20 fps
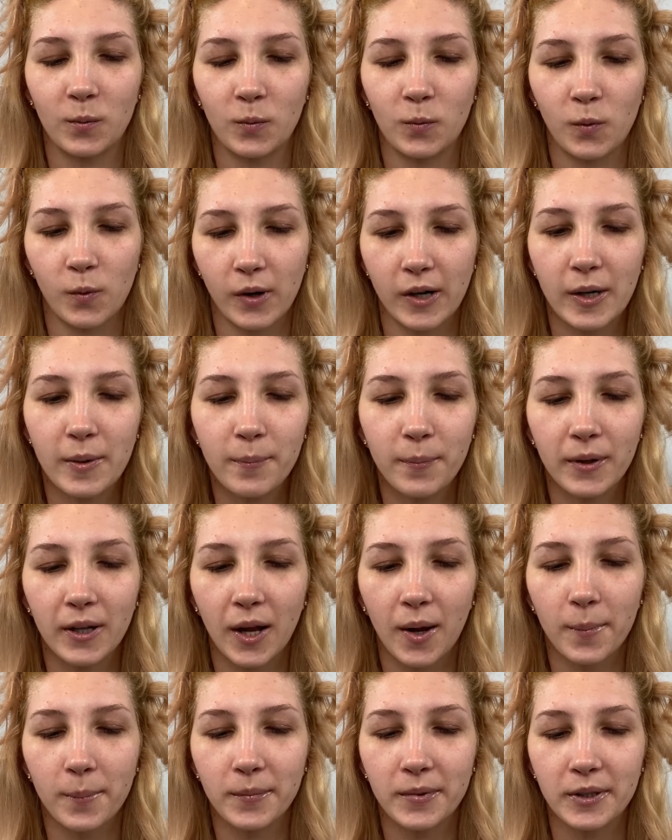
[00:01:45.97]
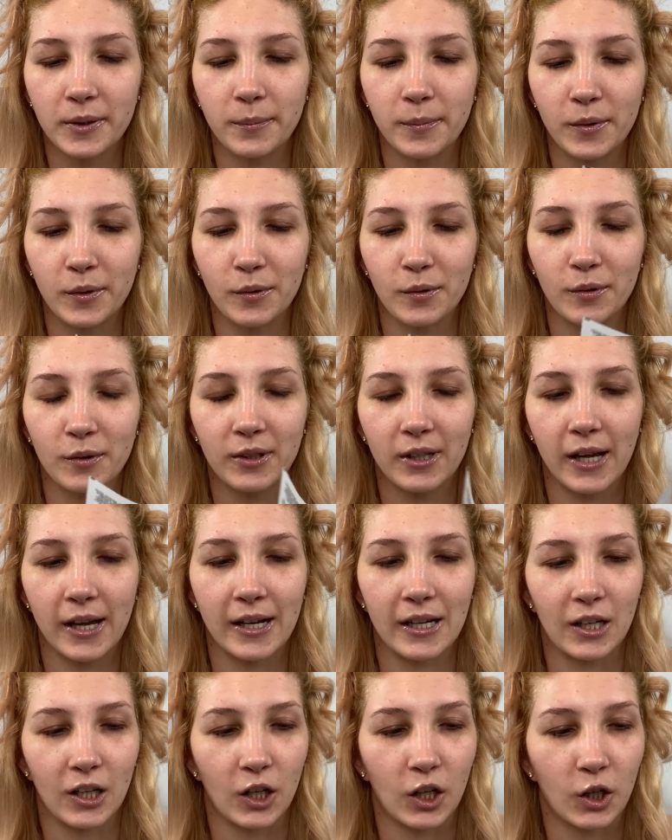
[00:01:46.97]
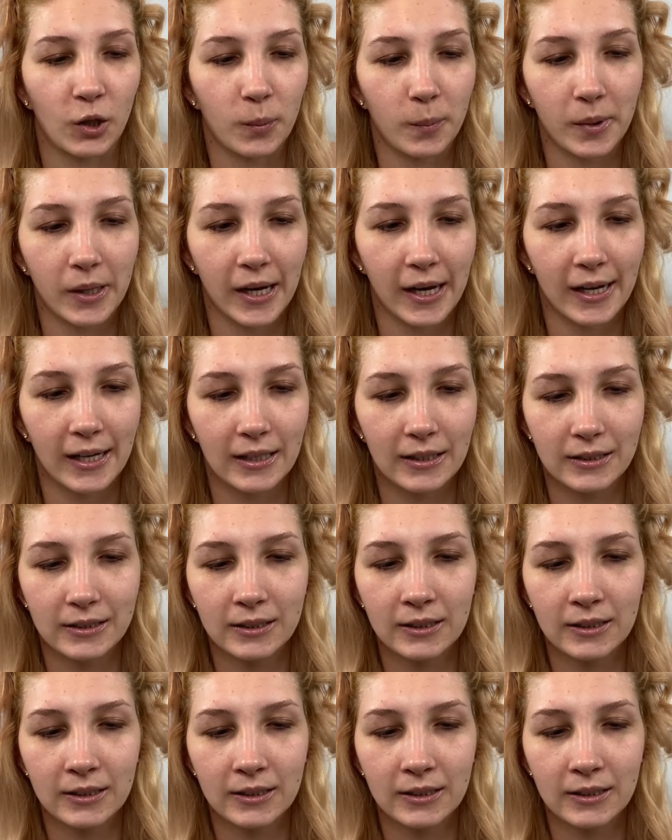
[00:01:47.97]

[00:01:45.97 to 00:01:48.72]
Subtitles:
replumps, smooths, illuminates,